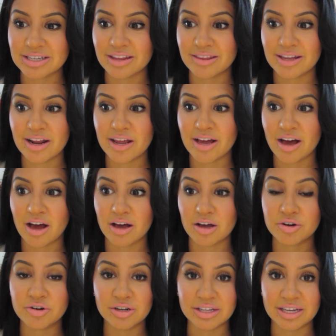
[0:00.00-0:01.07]
and then I got
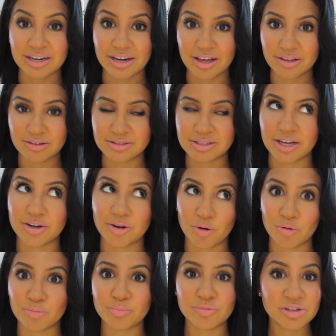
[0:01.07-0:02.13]
acrylic nails I
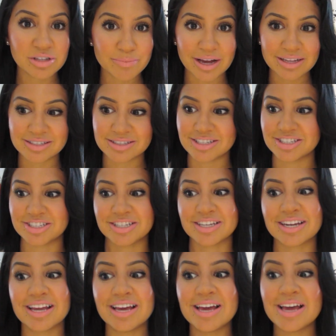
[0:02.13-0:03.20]
know really bad
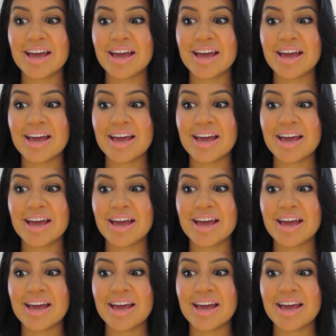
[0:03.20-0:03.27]
decision